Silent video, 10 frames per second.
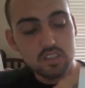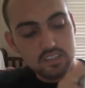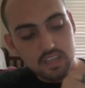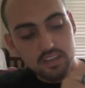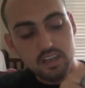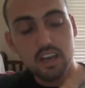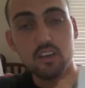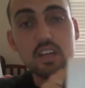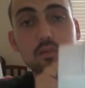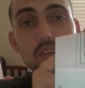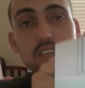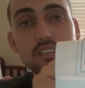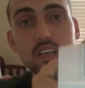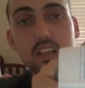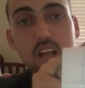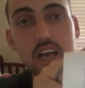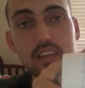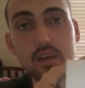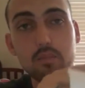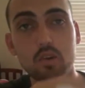He's not the guy on here, but he's the
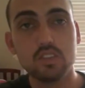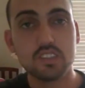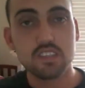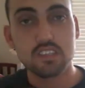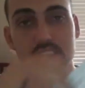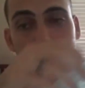client that purchases